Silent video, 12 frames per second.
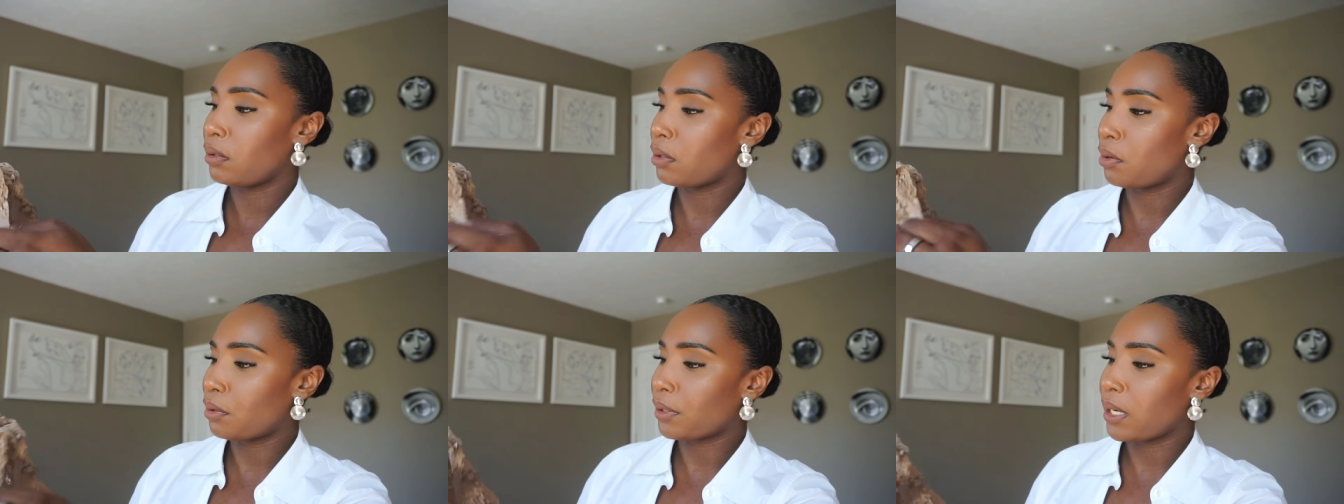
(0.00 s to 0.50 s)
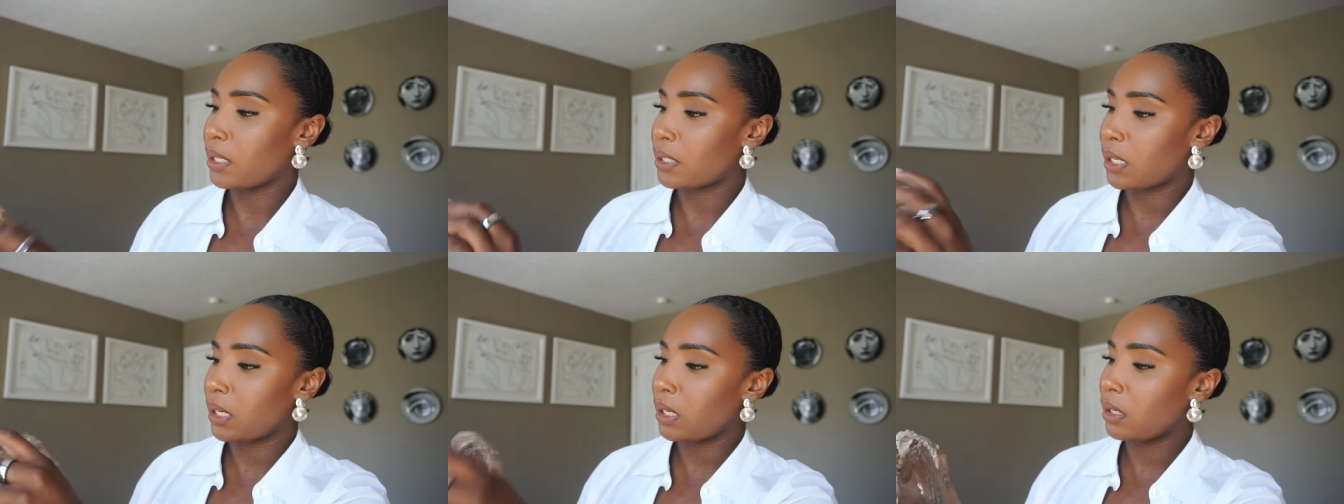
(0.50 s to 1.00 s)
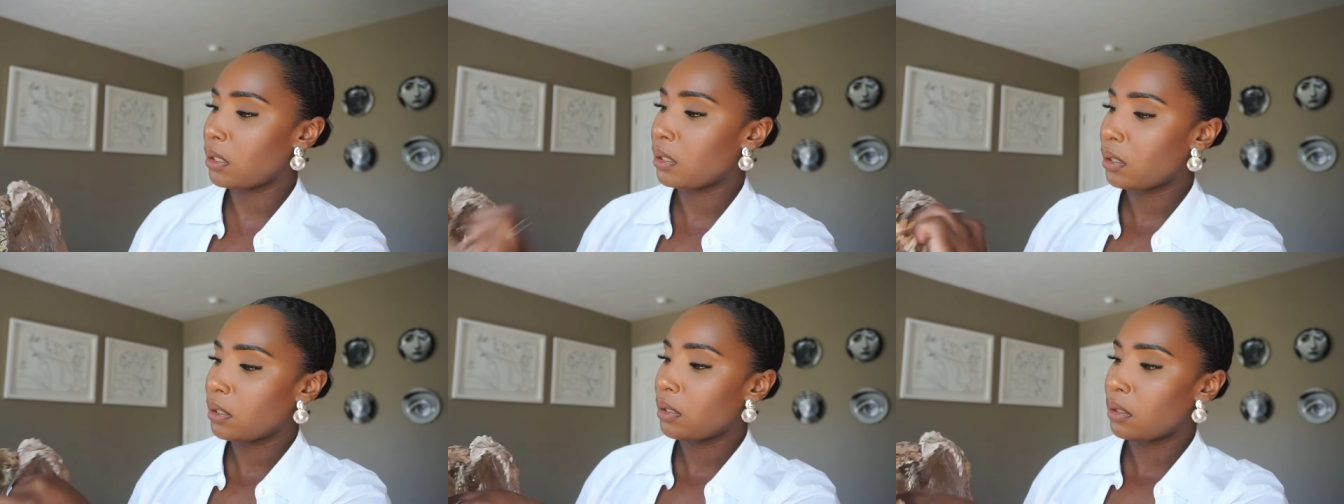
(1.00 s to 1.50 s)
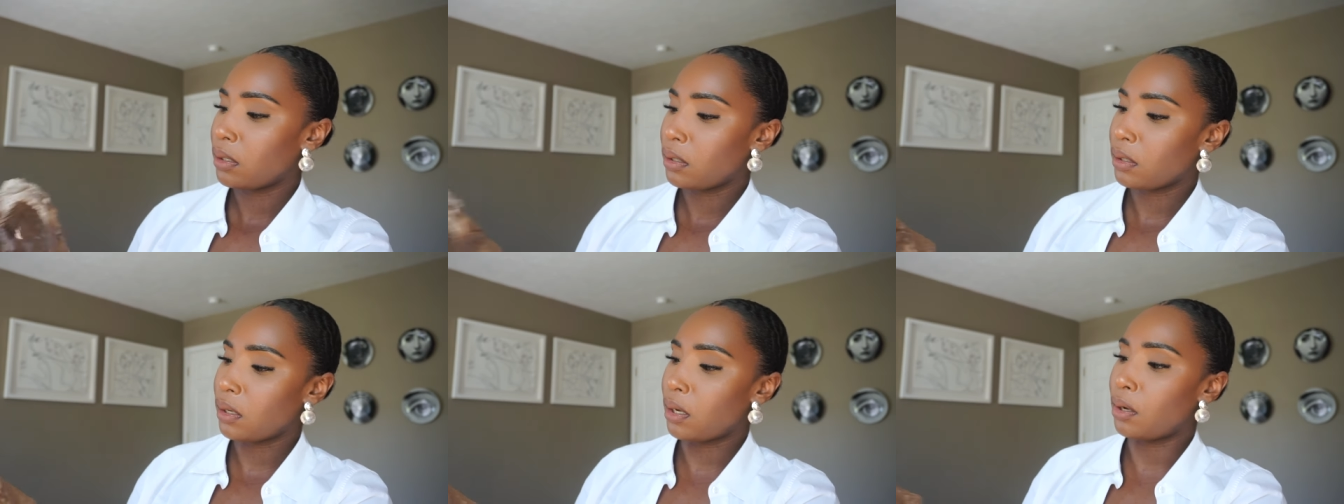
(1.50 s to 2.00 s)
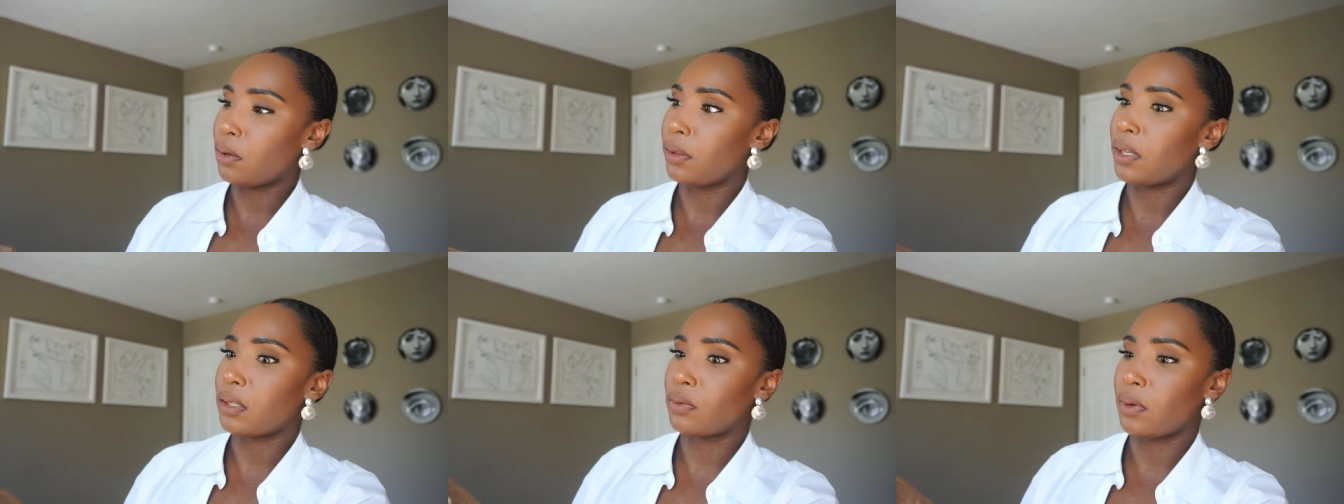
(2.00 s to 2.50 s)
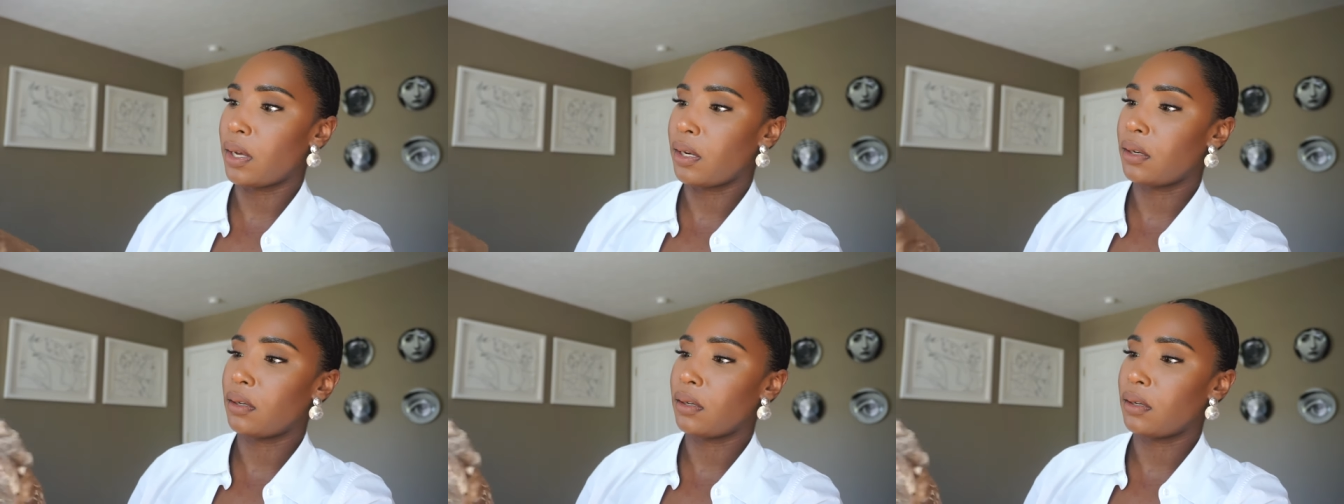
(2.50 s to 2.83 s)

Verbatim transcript: go crazy. Oh, this one.